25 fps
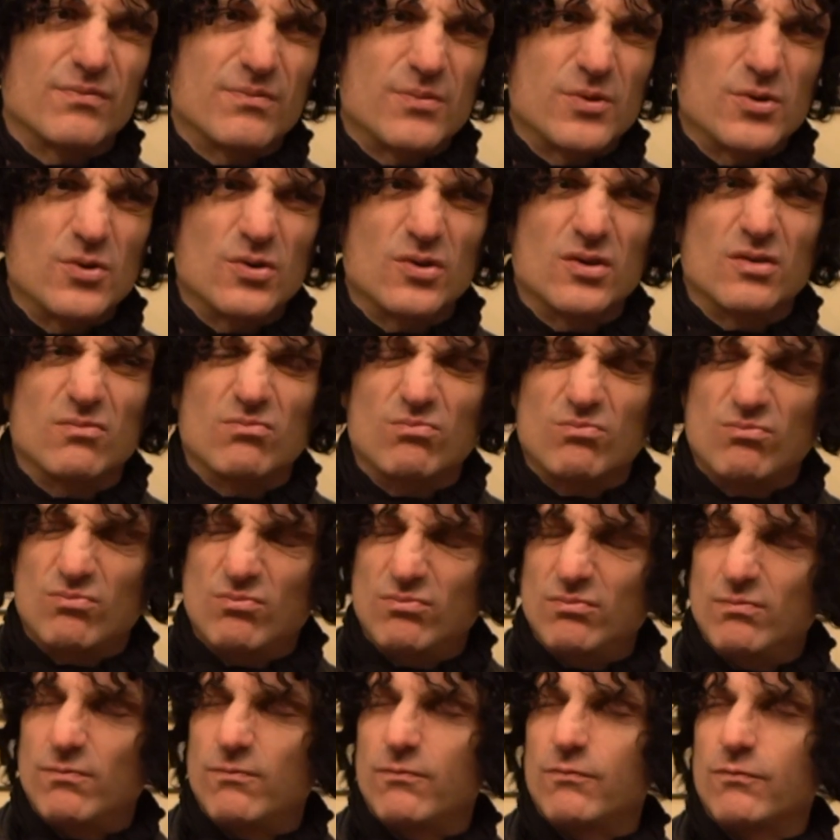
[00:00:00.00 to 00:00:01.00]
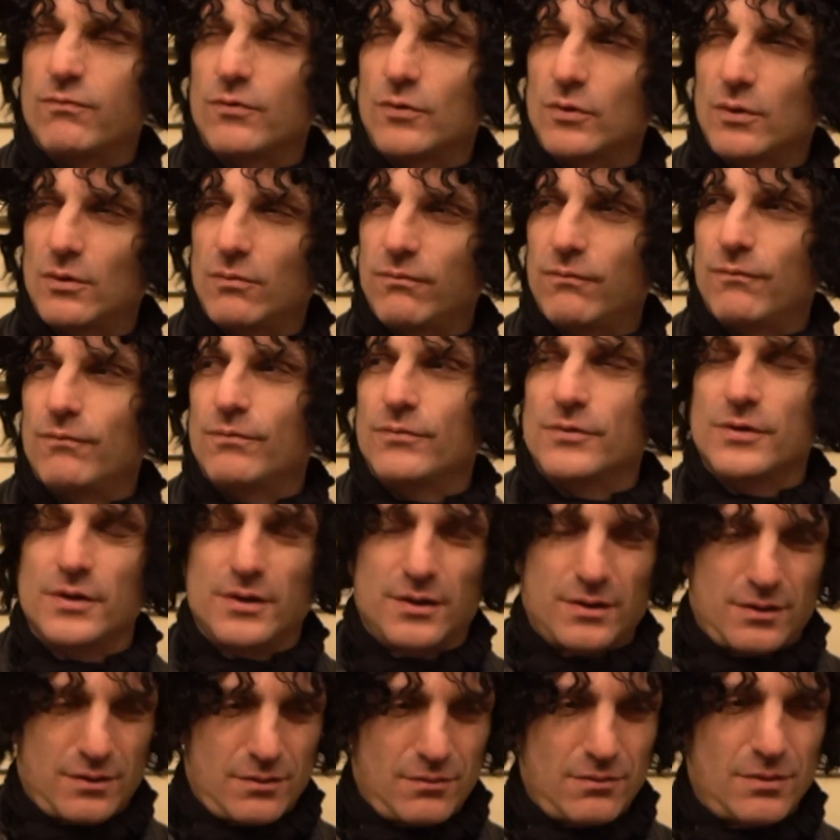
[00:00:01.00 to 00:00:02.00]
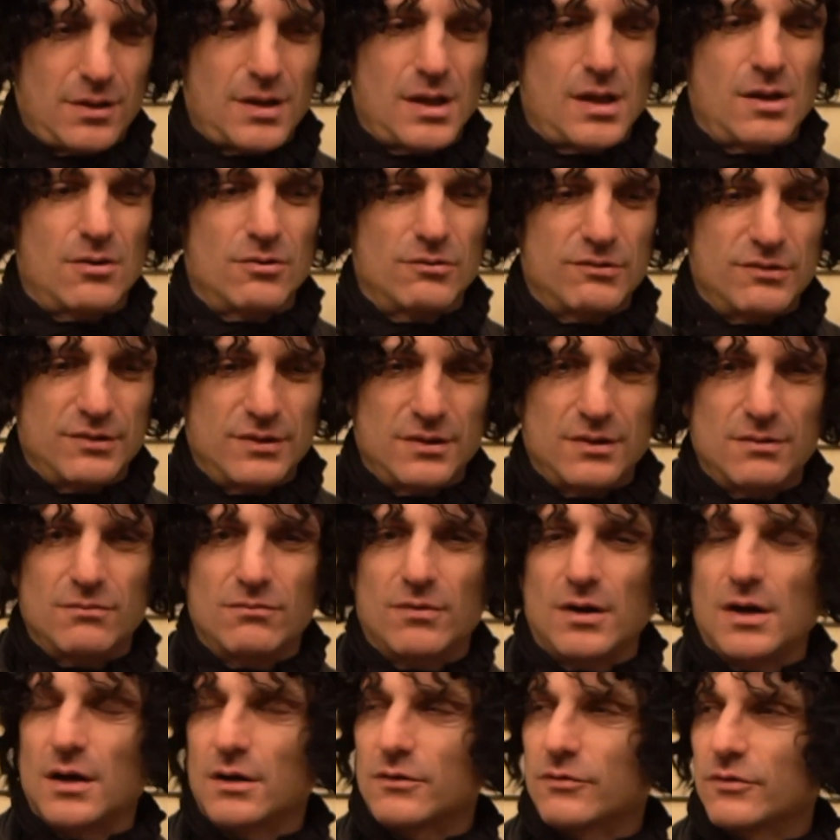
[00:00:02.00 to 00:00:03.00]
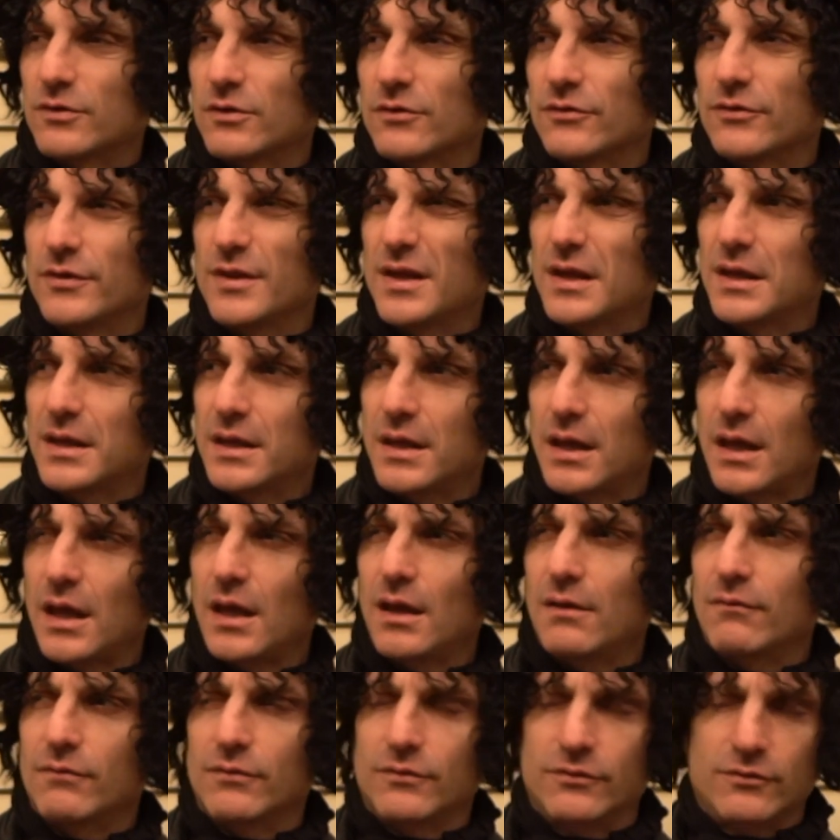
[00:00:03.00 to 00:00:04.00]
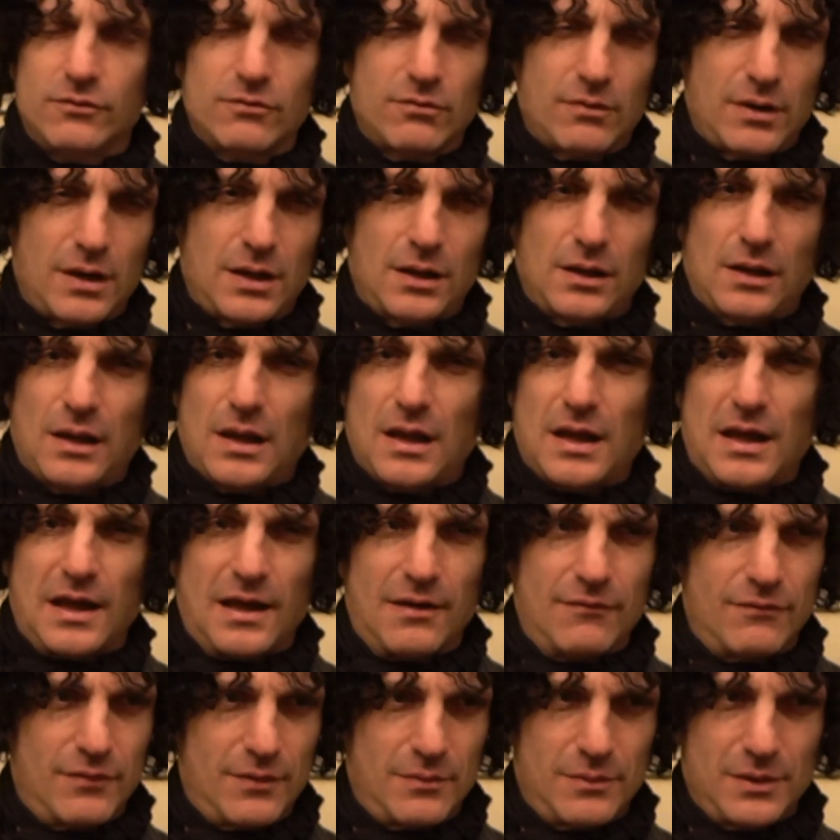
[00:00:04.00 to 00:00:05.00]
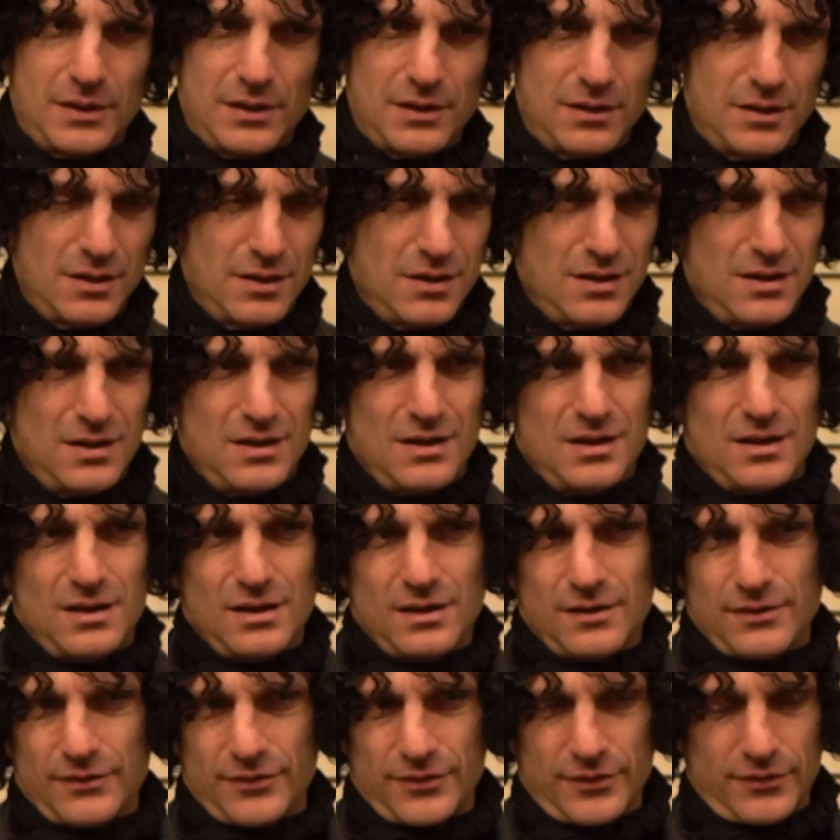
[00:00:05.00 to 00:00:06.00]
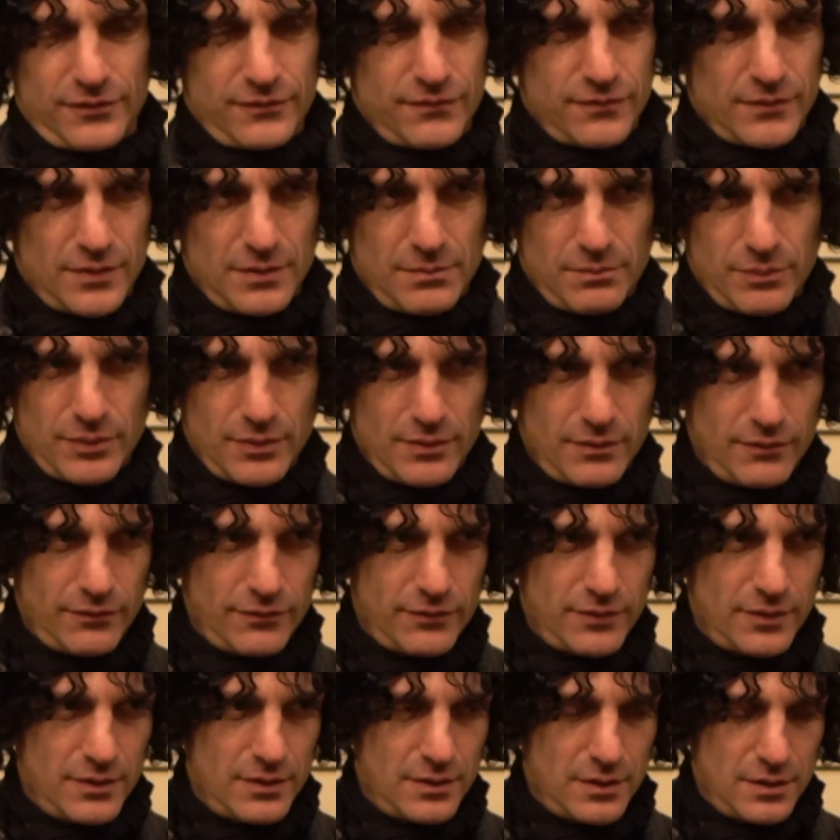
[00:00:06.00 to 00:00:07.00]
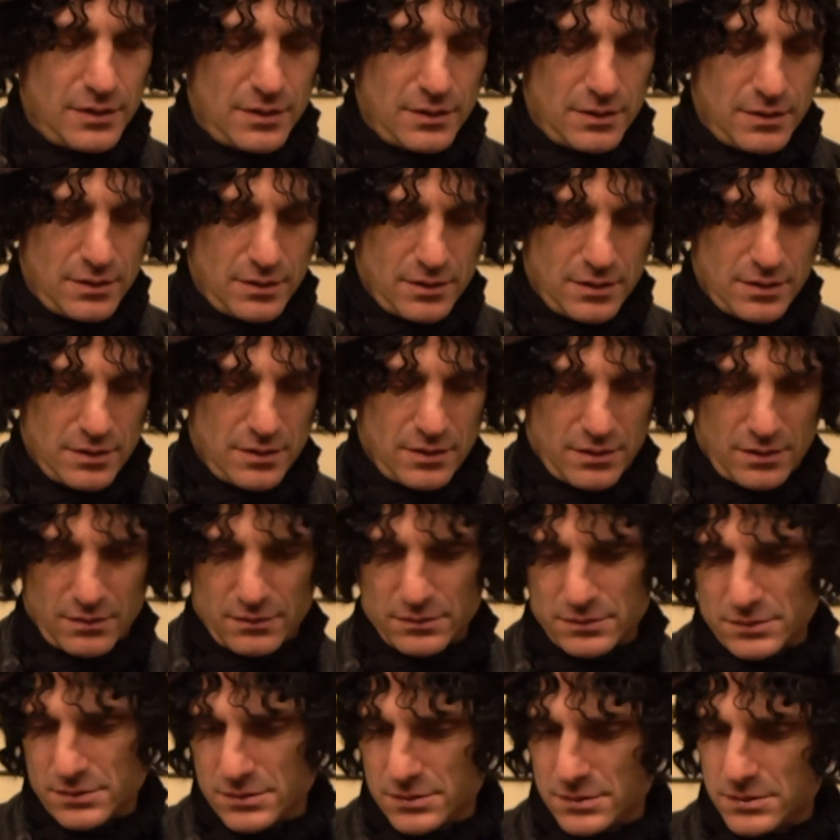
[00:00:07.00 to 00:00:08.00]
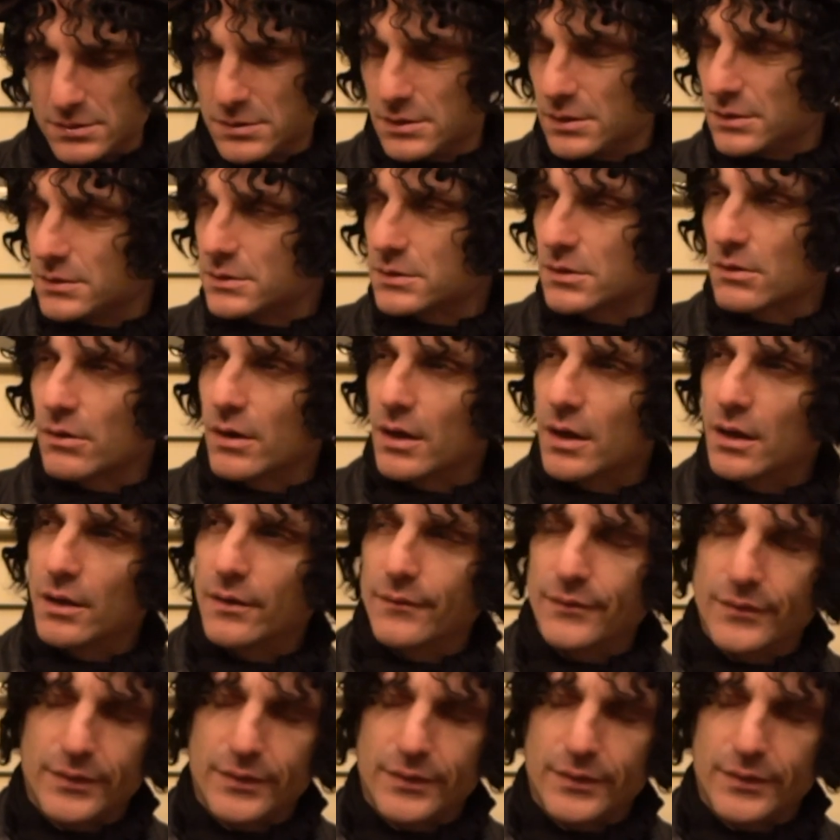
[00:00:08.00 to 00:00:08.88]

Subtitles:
good, full, energy rock shows. Nick Cave is great live. I mean, he's this front person, and it's great.